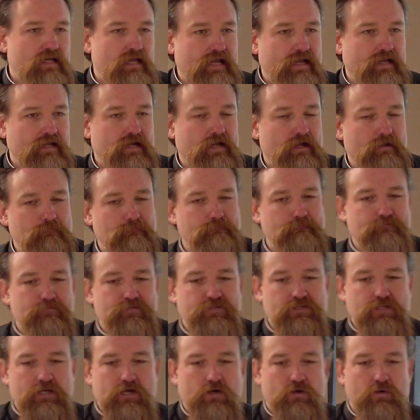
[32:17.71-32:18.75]
And um,
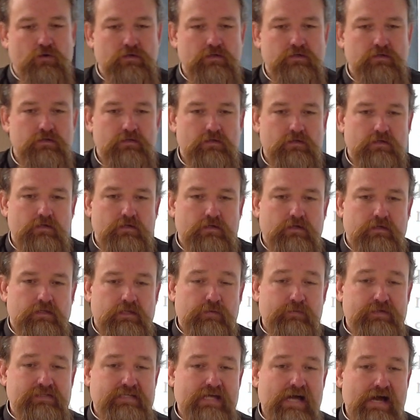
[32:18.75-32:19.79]
so
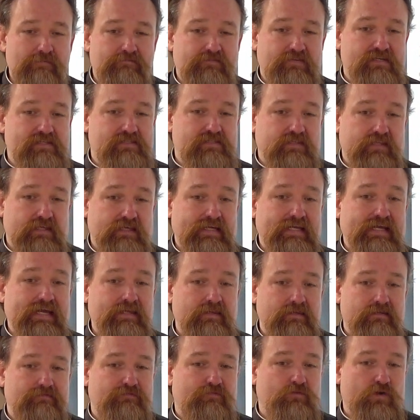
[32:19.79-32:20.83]
there was obviously
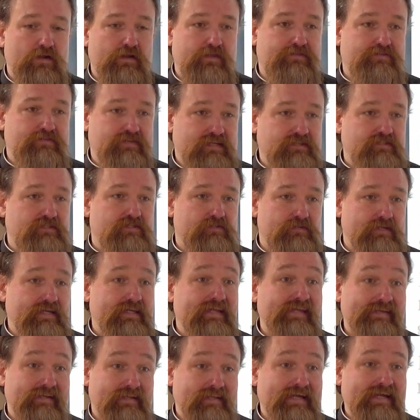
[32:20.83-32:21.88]
in the fourth
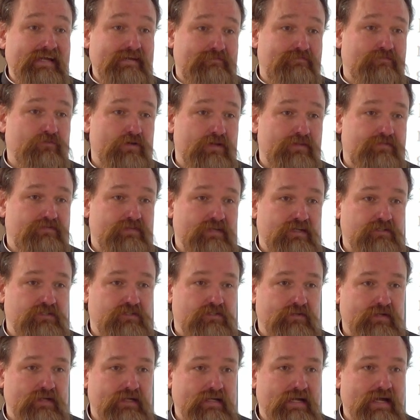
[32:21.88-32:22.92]
century, in the late fourth
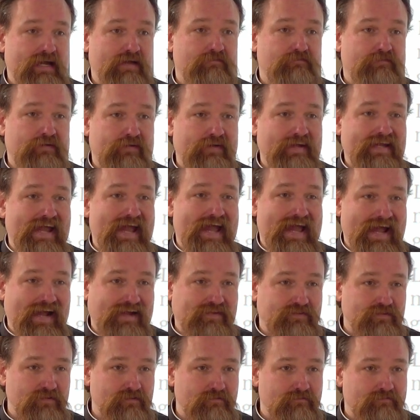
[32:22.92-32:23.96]
century, a very
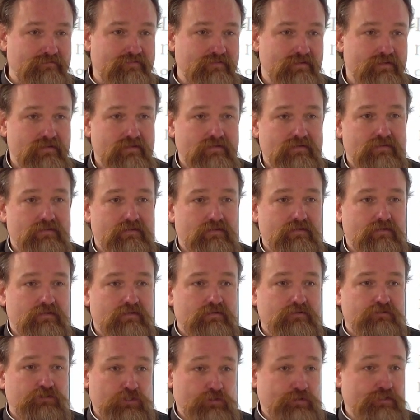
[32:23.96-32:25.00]
active
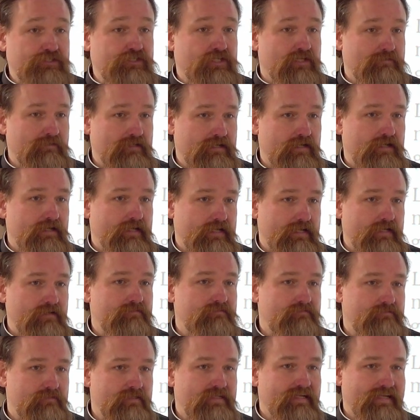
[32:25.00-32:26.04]
Jewish
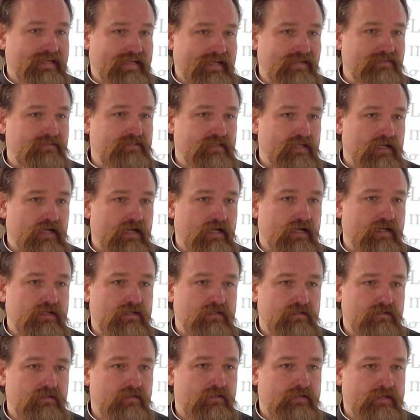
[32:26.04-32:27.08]
community in
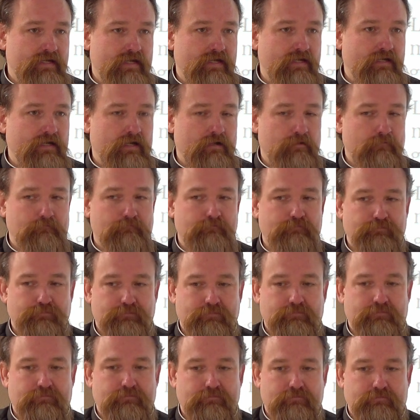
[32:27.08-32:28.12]
Antioch that um,
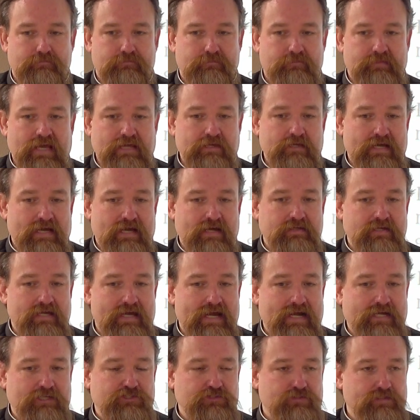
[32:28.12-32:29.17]
that you had to
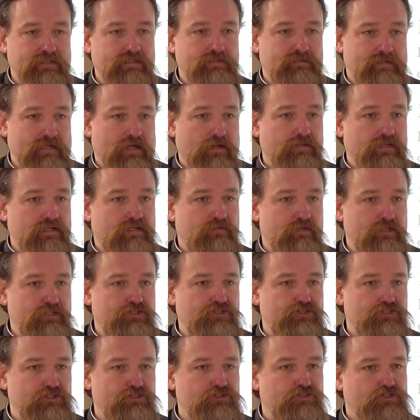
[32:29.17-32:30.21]
actually tell the
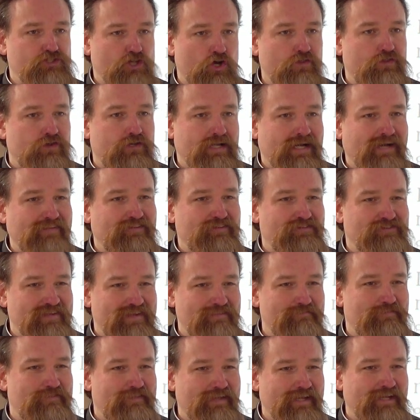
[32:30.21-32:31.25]
Christians, no, they're not the
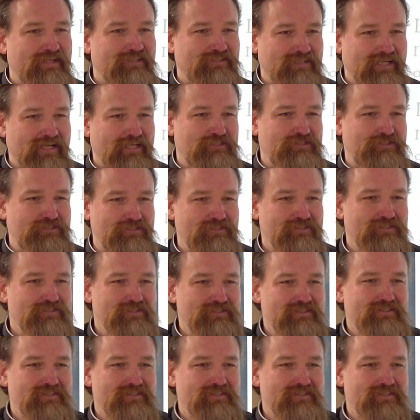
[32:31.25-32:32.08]
same thing as us.